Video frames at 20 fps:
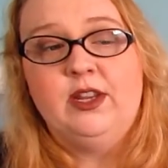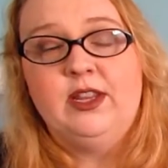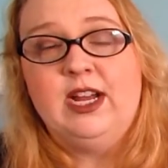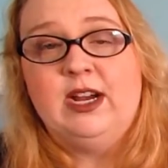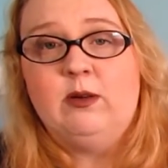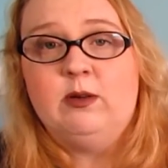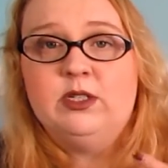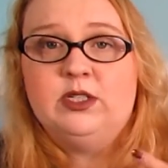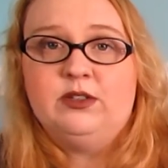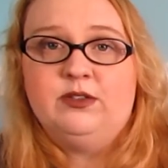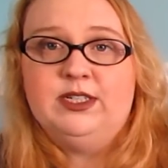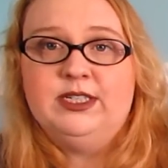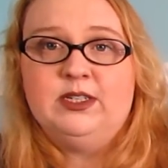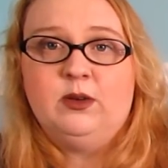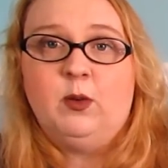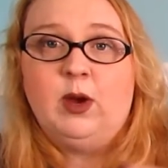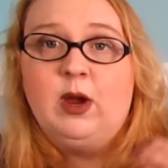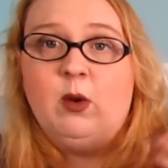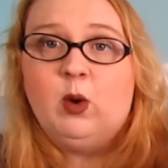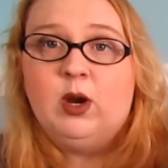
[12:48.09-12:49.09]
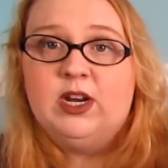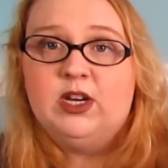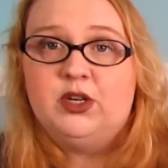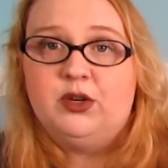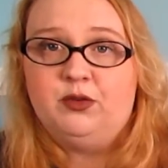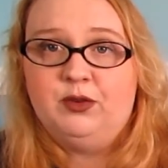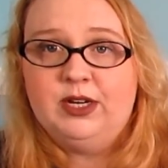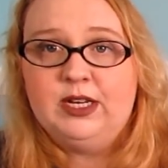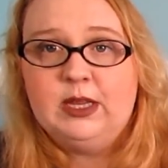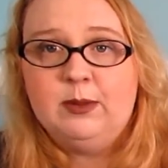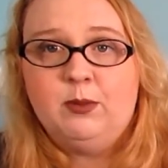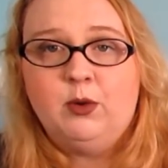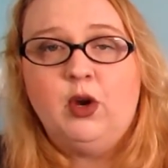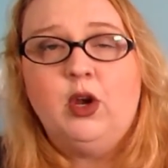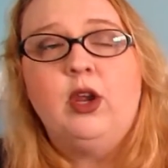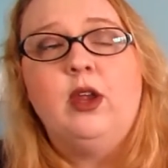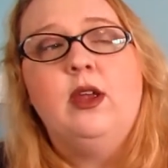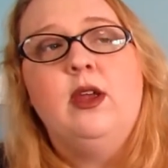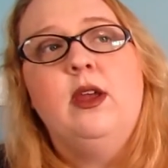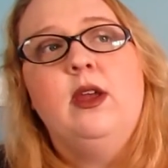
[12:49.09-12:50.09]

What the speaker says: That was the reason why I wanted to read the book